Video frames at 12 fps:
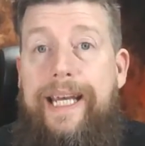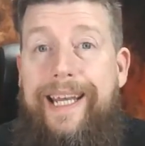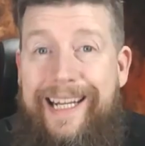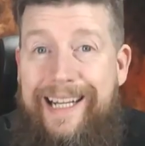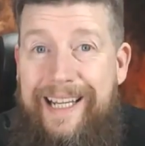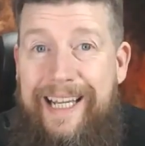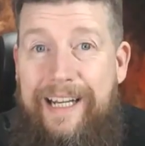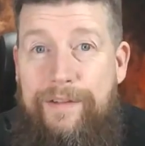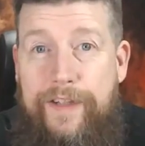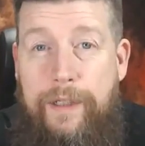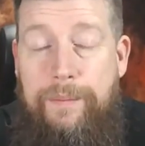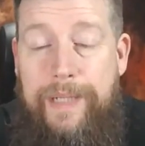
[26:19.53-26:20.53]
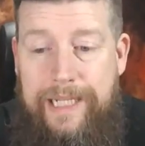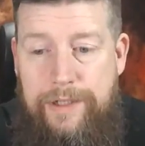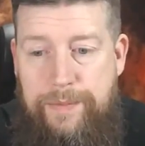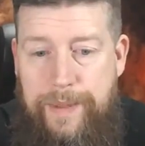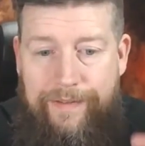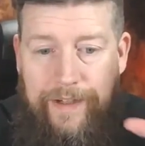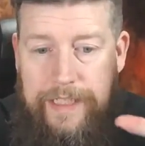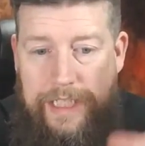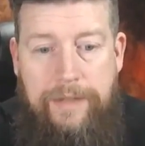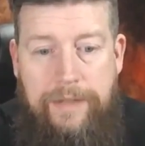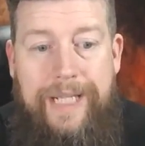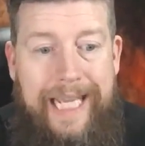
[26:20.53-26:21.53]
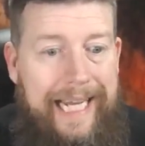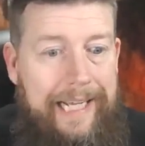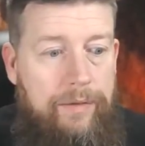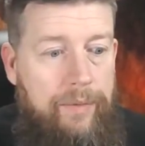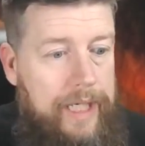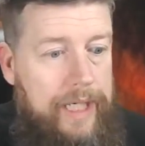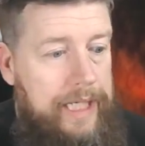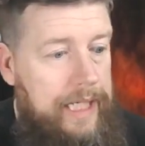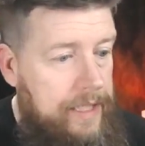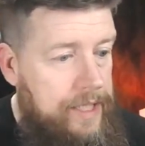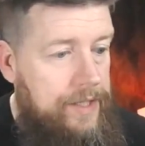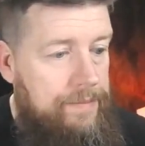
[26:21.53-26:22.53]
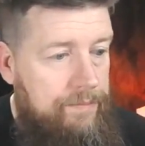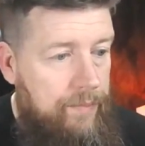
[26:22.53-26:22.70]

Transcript: in a few minutes, but if I don't get out what I need to